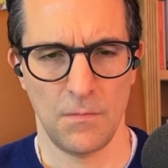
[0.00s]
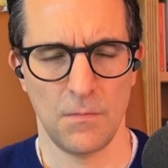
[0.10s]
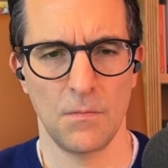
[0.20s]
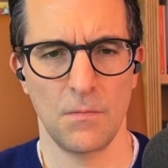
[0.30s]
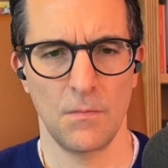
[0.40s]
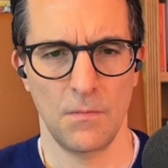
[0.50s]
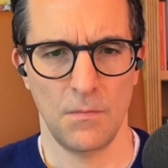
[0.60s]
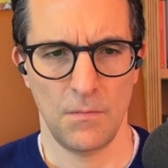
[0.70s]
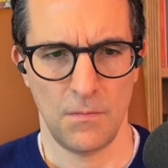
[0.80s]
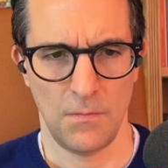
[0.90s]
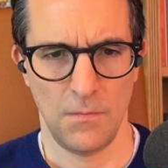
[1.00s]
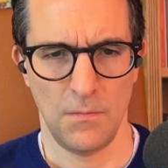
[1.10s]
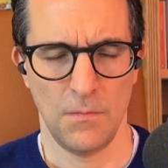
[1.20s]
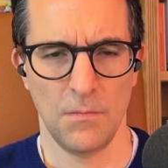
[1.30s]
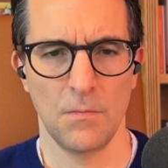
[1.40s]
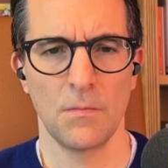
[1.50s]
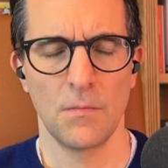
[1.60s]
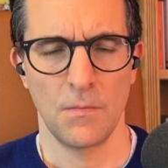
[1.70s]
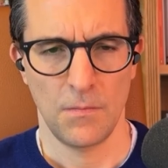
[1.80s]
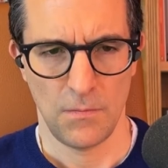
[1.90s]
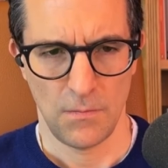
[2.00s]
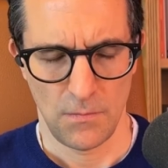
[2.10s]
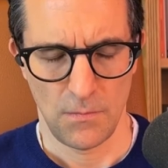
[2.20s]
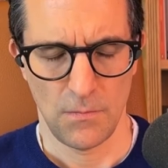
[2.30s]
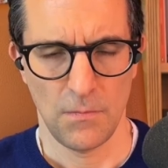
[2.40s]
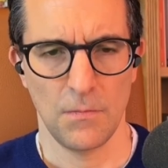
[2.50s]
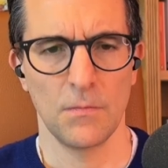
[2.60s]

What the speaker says: (silent)